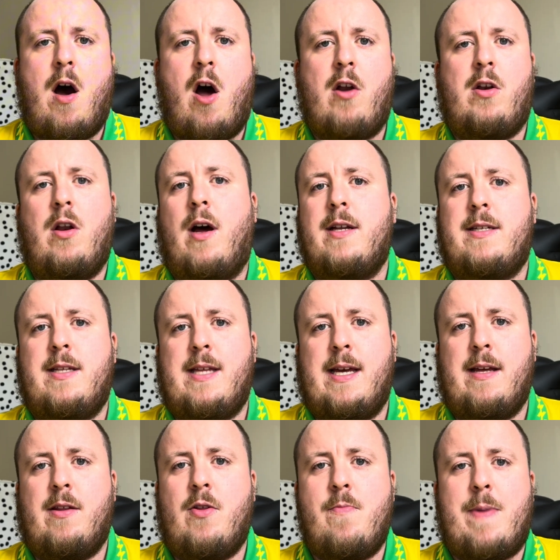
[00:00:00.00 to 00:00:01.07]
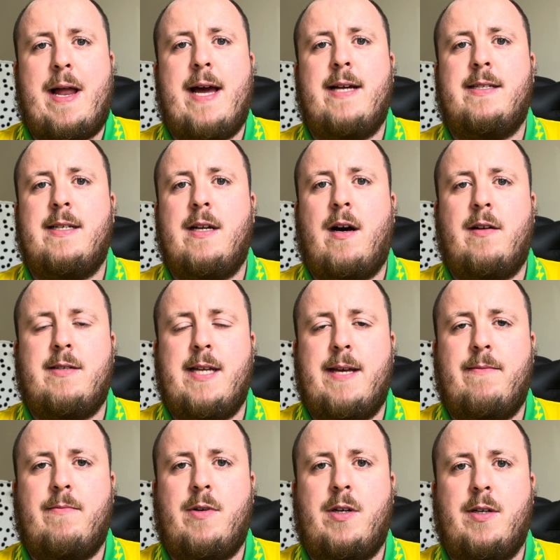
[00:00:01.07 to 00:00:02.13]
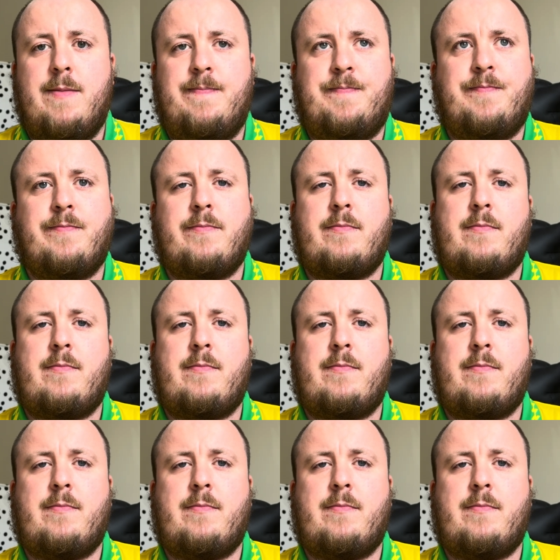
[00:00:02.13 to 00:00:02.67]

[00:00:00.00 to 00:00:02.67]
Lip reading: I'd like to think the players in our team can